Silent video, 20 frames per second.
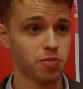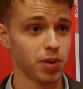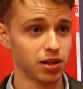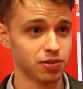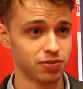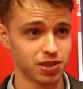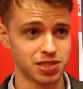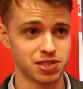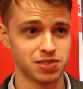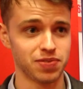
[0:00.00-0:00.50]
of
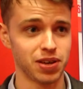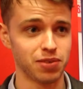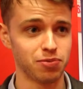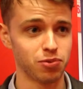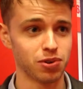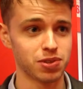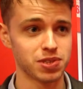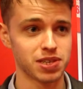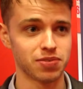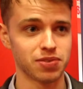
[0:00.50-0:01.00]
Belfast event
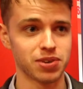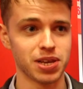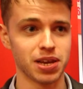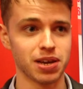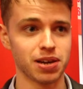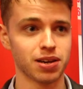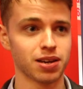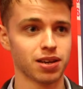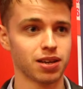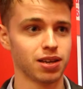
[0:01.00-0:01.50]
runs every
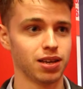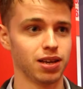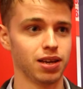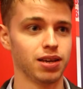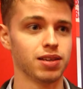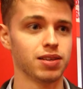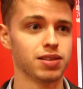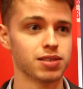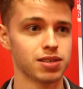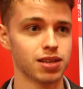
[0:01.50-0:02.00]
year,
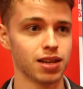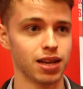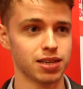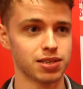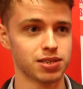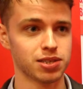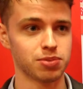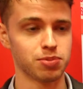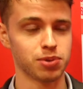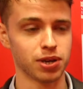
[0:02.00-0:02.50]
and
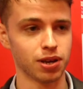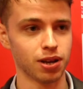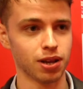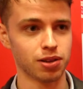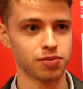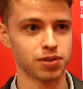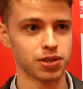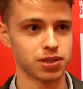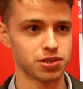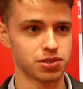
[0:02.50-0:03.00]
last year we got a lot
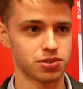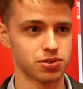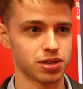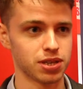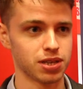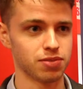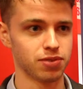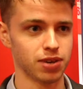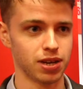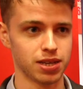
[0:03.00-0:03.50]
of
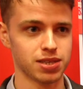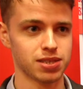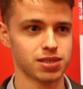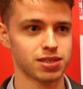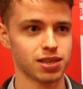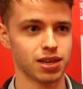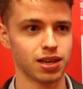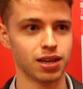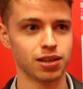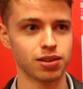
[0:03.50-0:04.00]
industry
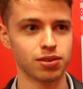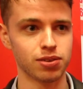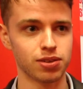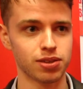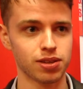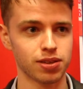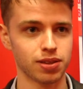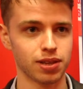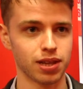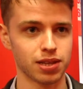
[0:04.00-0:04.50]
advice,
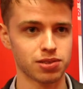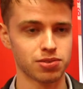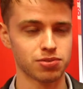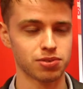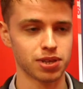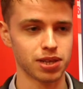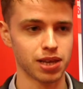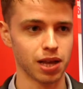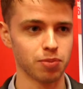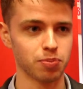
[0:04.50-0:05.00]
and that's
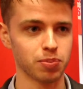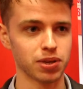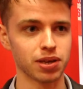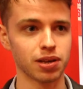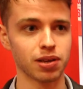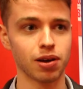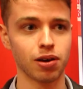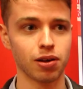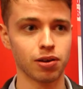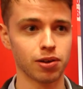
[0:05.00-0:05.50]
really helped me
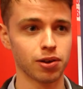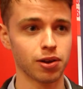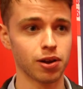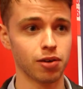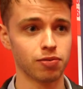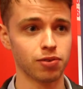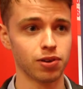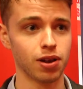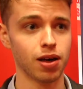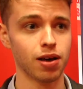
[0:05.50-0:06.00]
on an
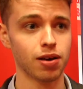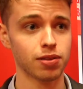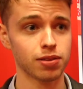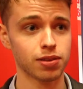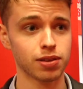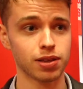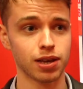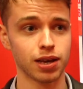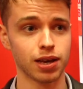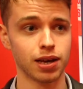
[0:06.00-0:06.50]
awful lot,
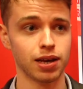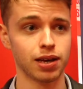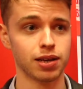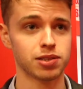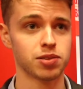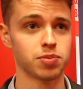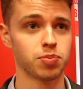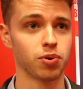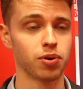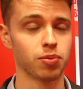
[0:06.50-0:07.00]

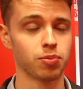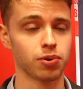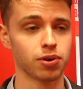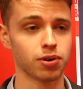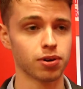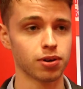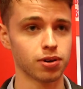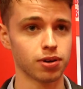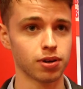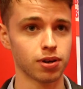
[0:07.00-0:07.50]
to the point
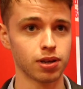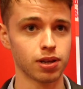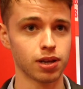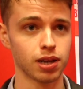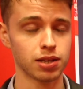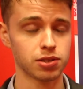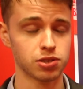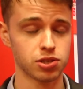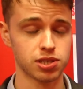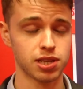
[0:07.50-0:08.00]
where,
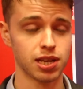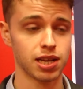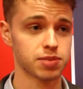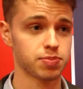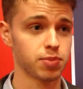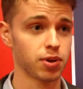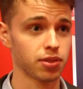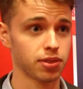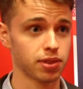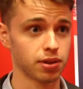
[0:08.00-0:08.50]
like, just
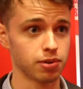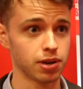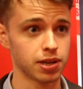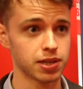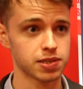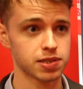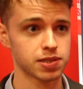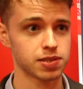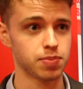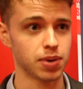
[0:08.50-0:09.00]
last month I
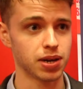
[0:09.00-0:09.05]
released